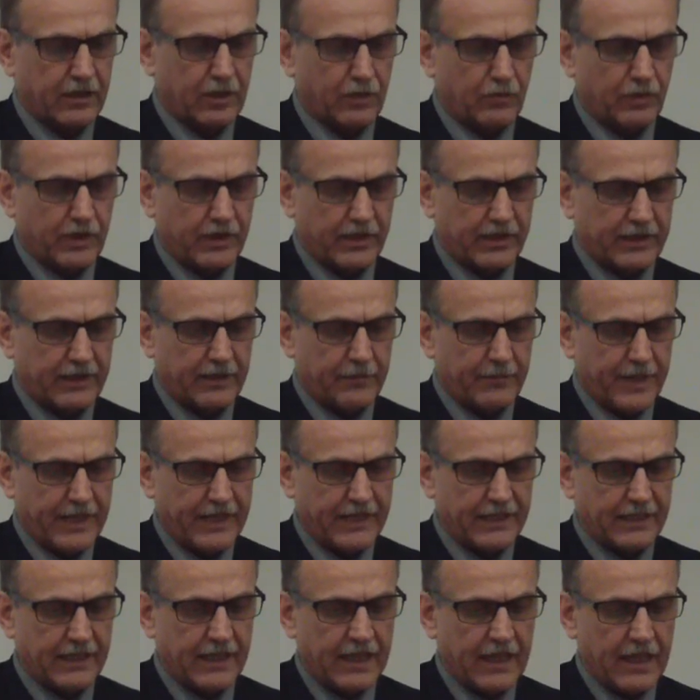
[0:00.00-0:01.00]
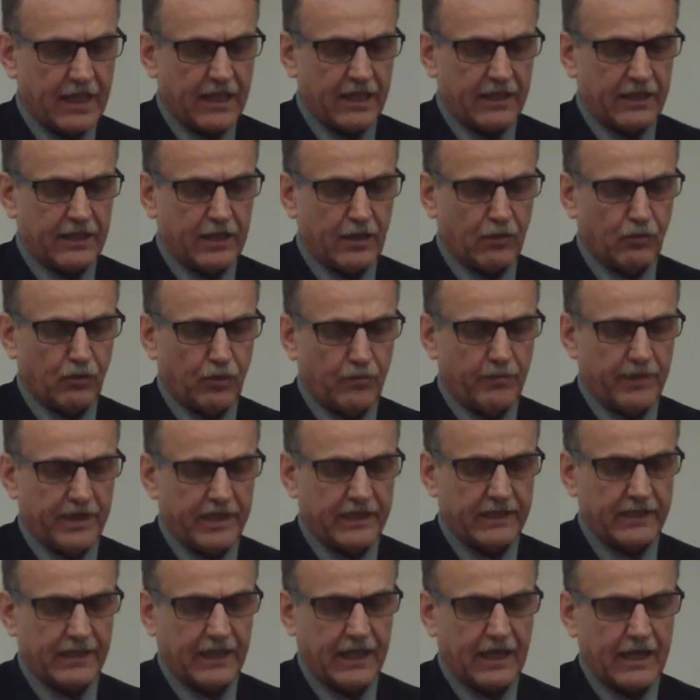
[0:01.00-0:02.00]
were the men. The
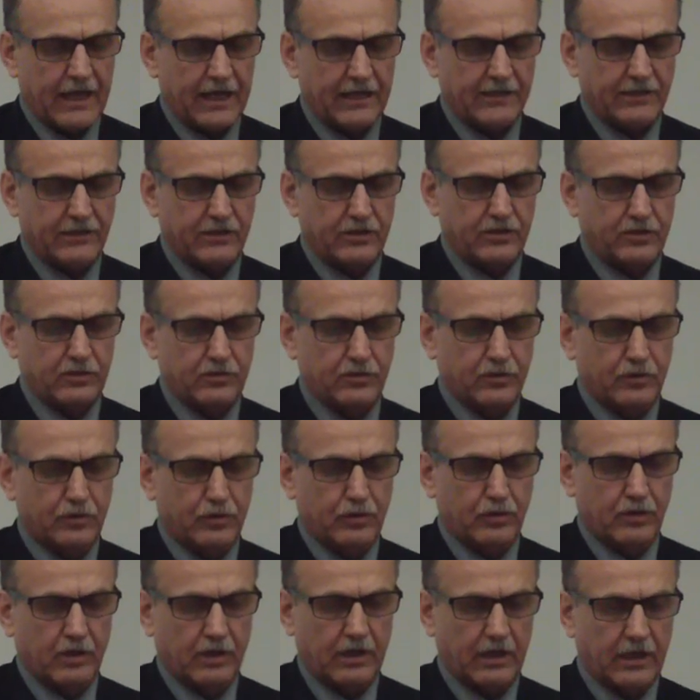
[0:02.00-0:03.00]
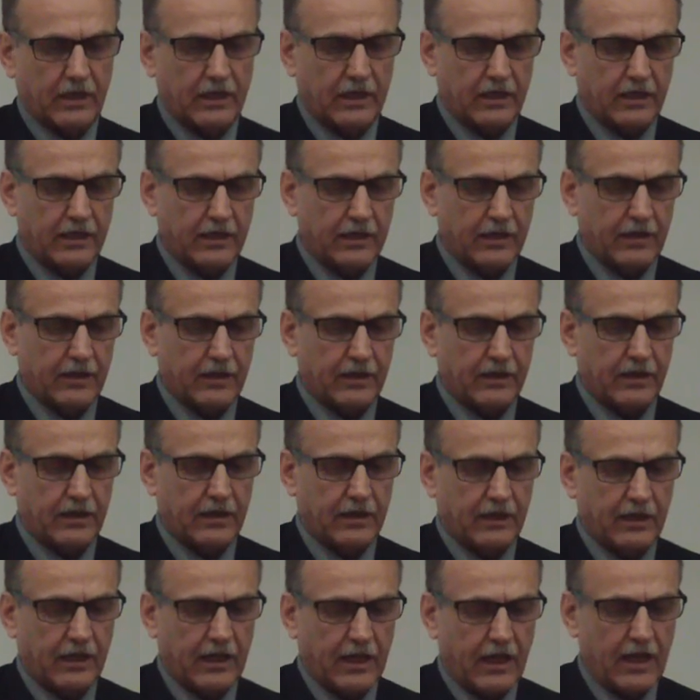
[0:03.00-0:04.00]
women had to
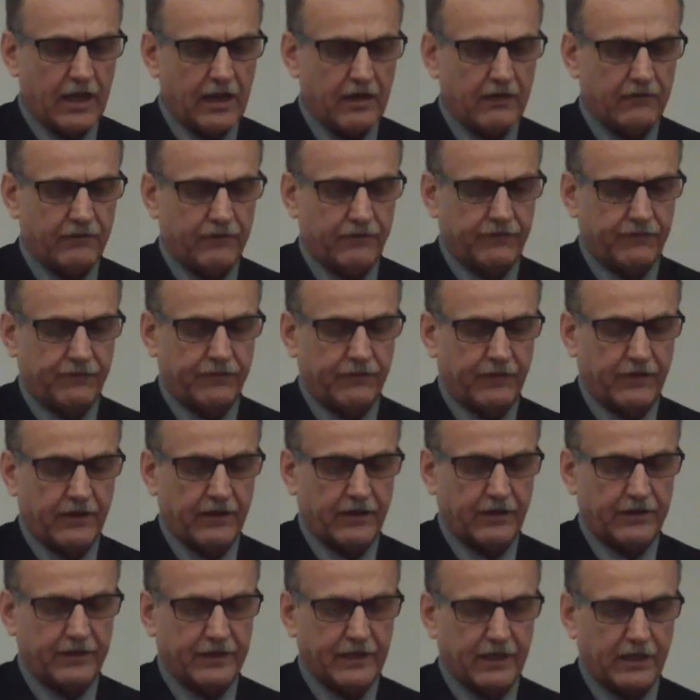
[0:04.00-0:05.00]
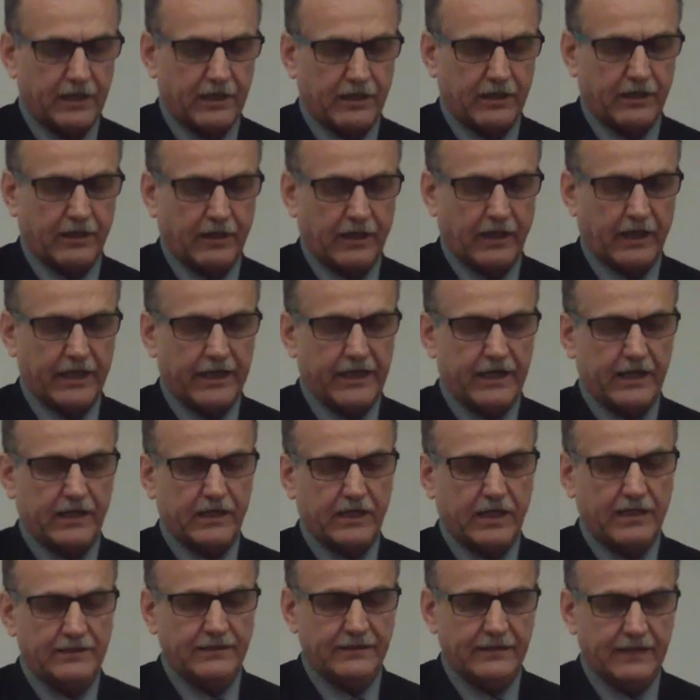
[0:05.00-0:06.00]
have their hair
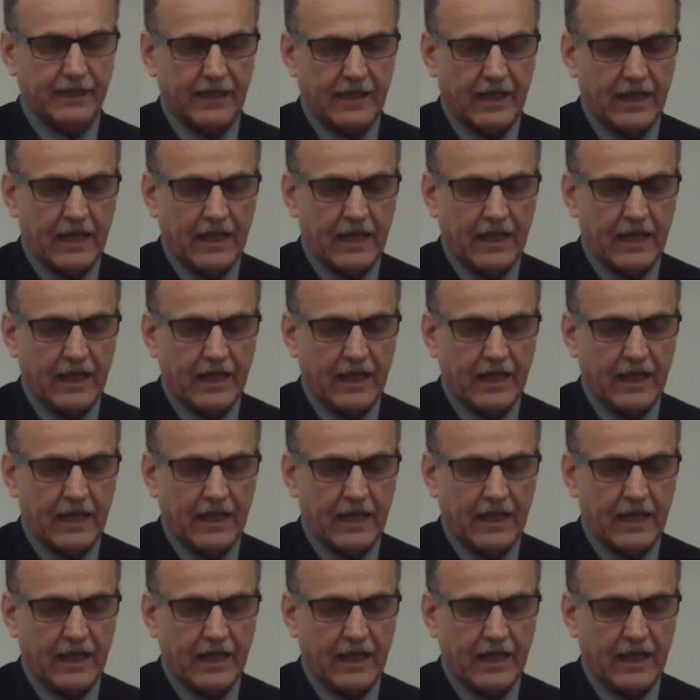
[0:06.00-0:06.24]
cut